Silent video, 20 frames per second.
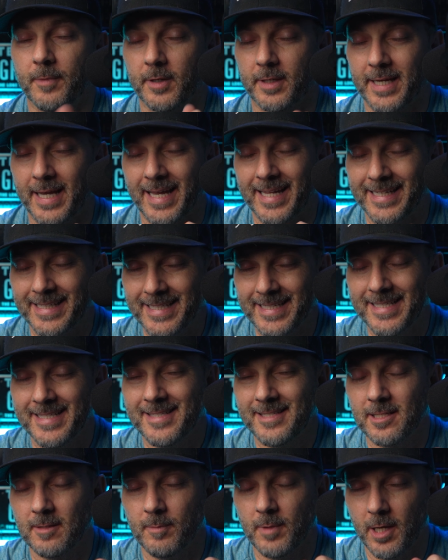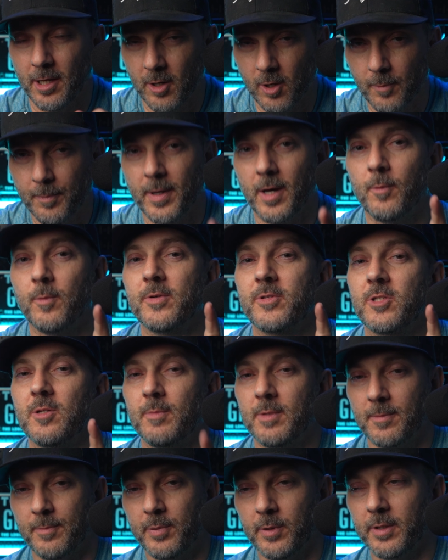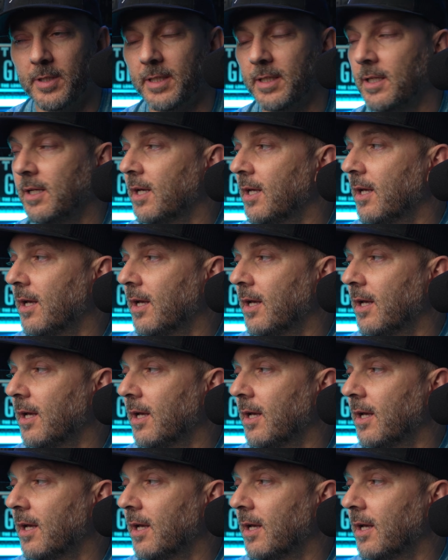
Okay, I need some help. I want some input.